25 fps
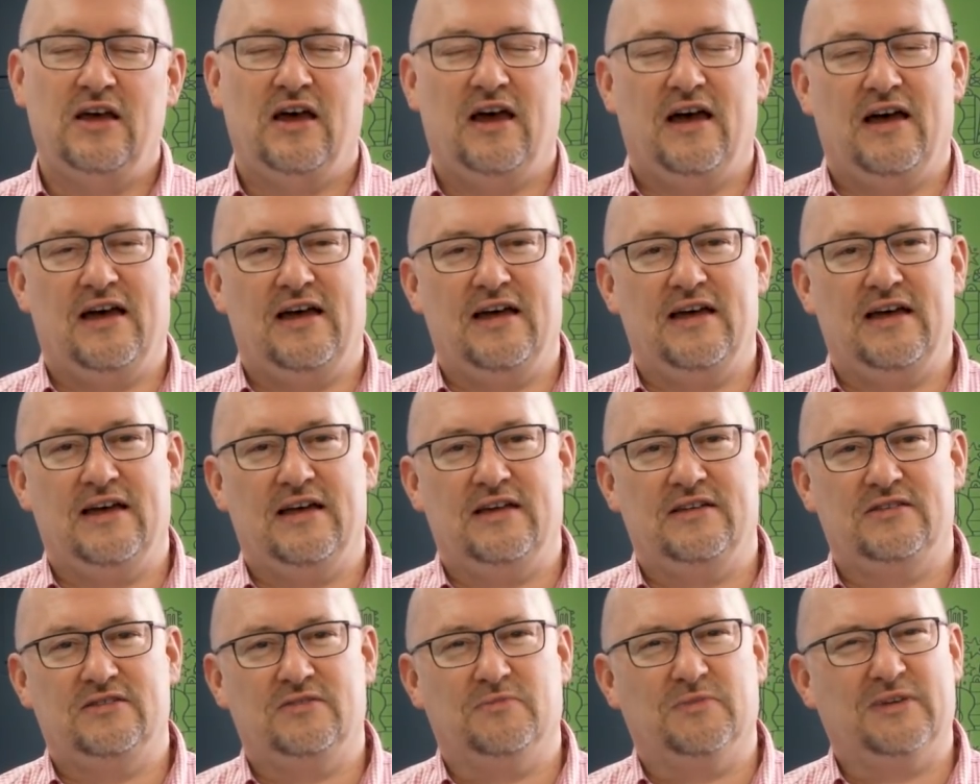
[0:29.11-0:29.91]

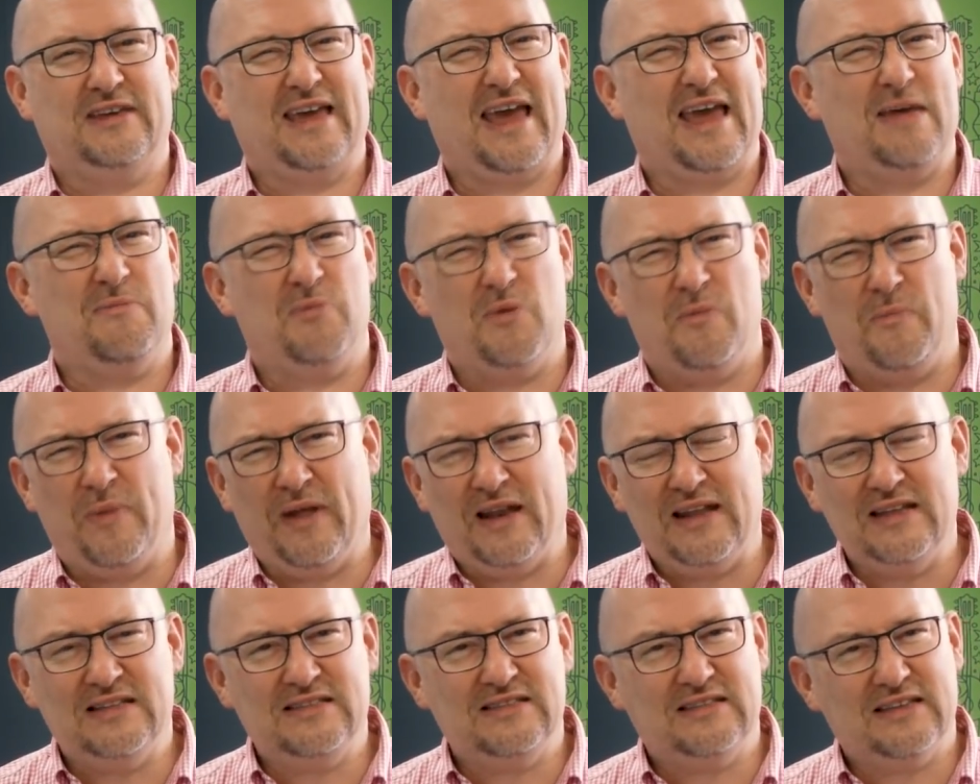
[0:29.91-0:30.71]
some
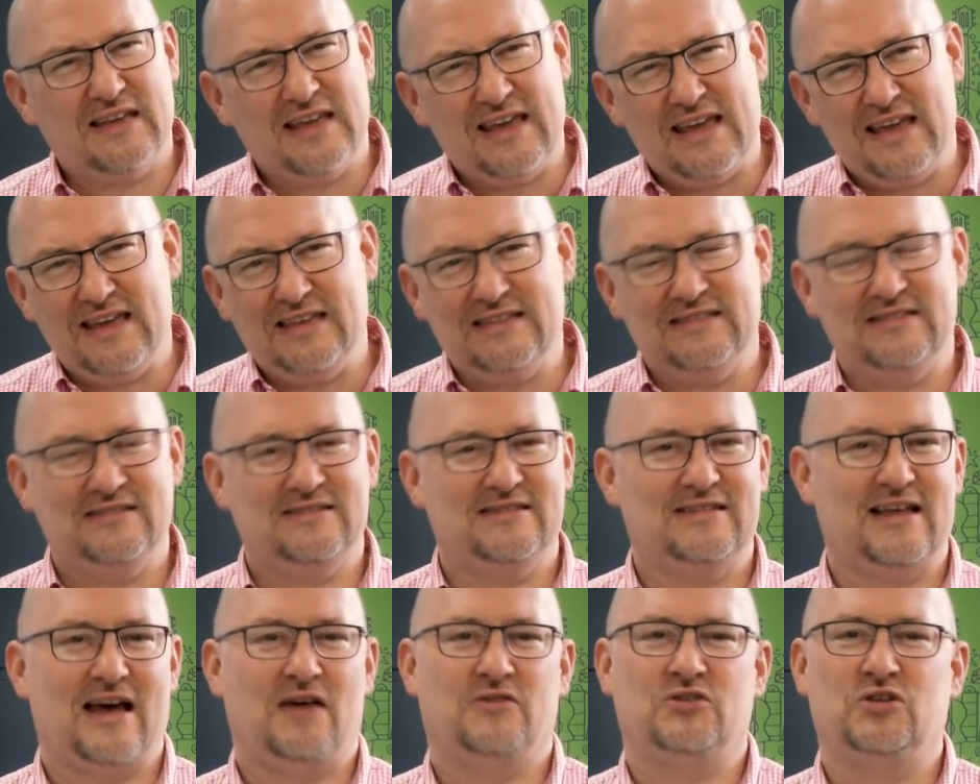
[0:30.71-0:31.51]

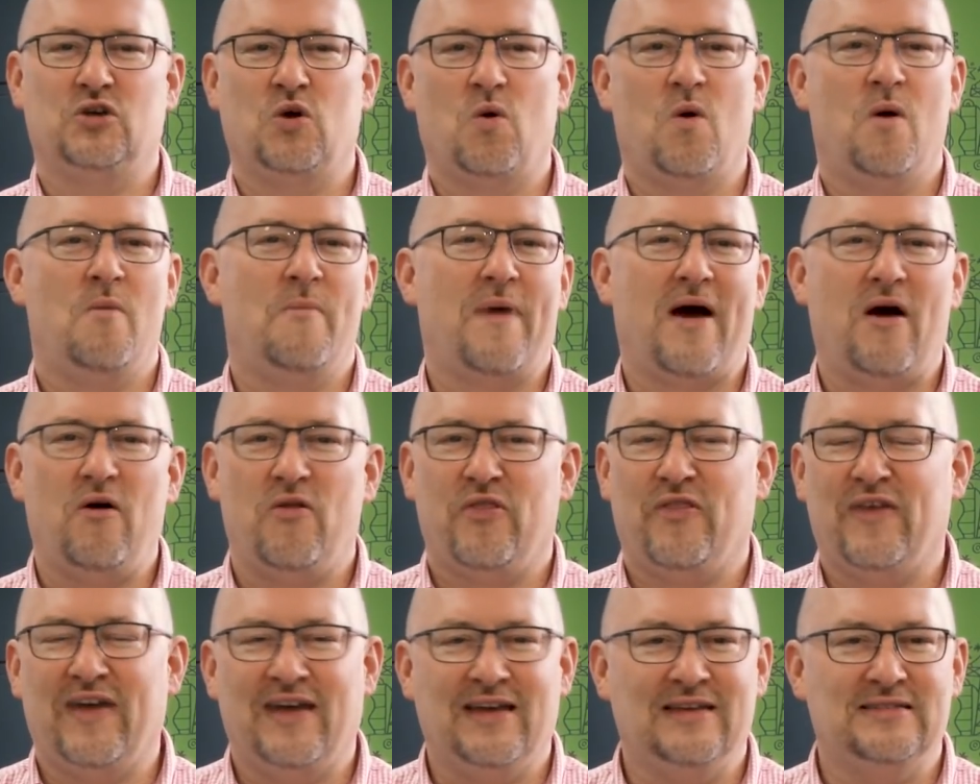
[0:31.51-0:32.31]
capabilities, how to go about
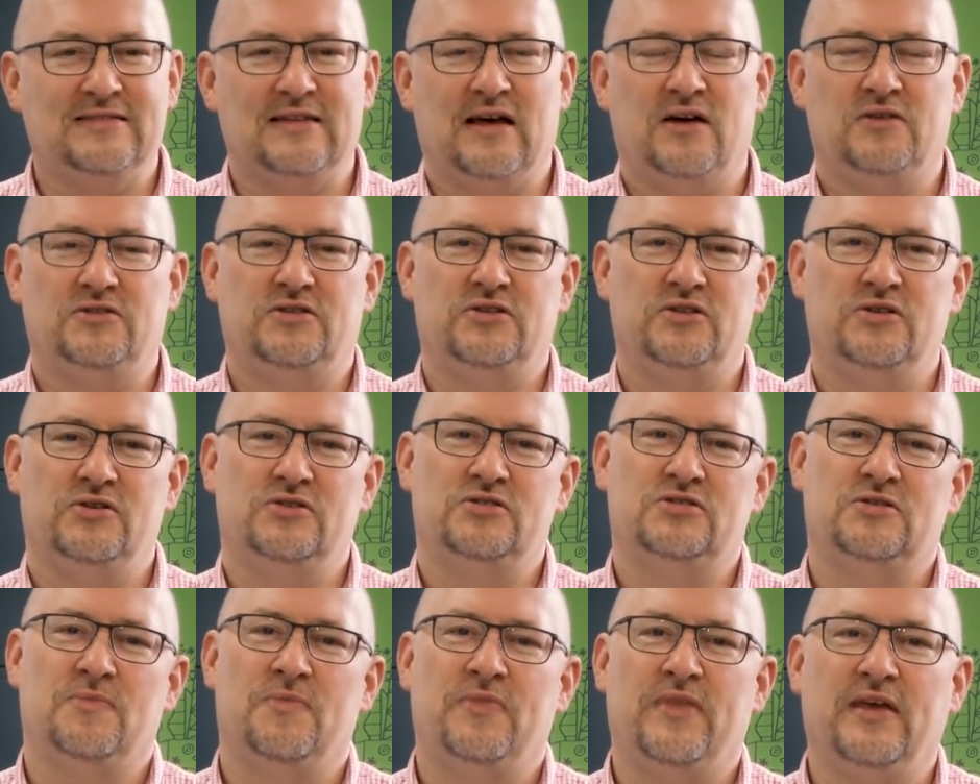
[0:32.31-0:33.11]
things, how to do
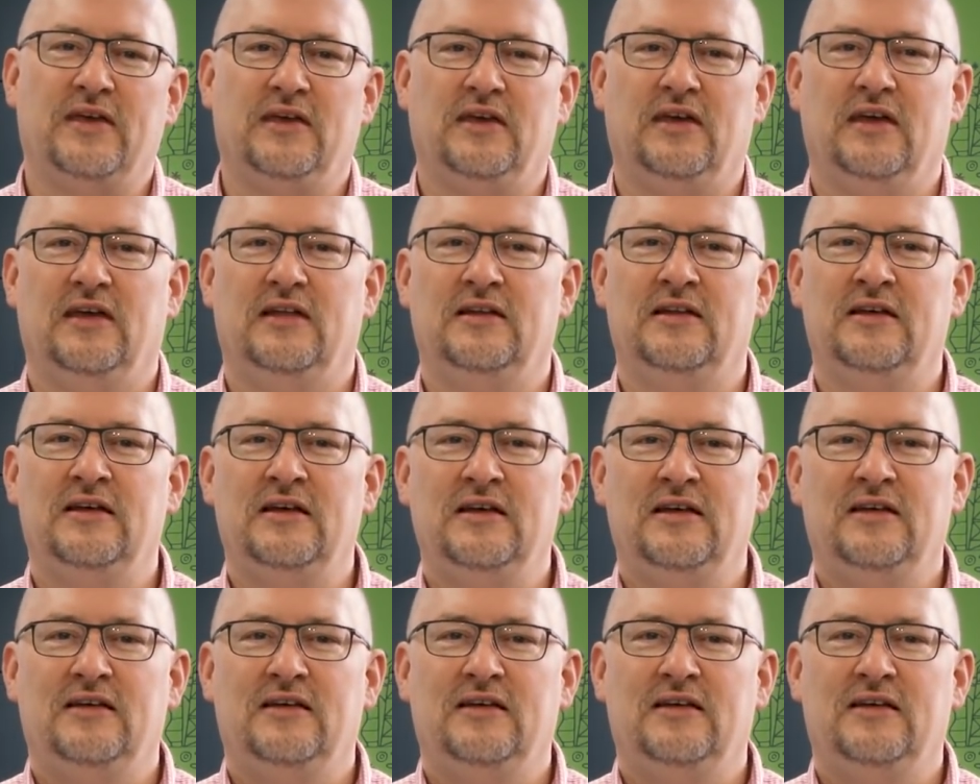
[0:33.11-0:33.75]
some thinking.